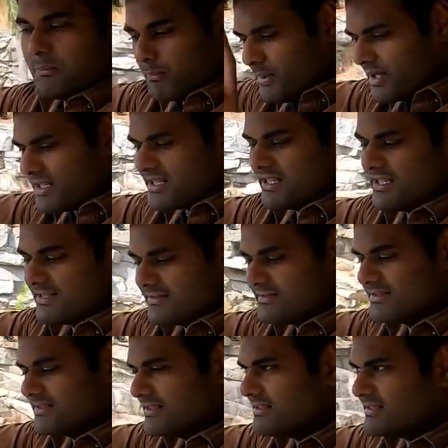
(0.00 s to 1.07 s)
But
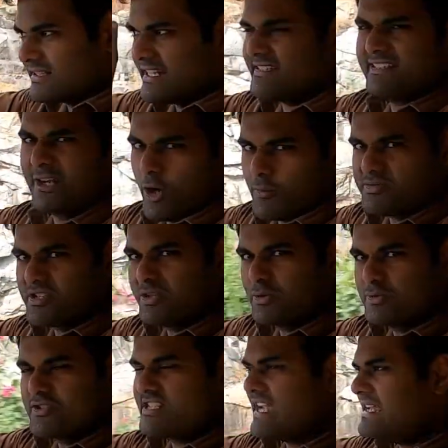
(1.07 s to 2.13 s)
there is an option
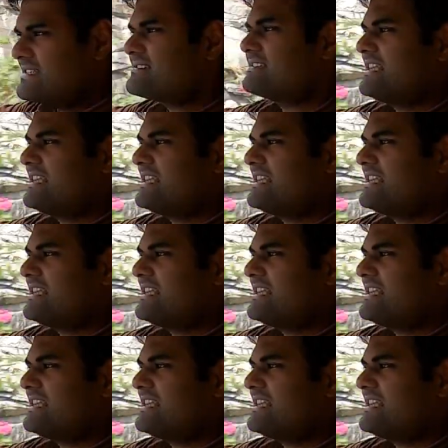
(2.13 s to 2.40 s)
to change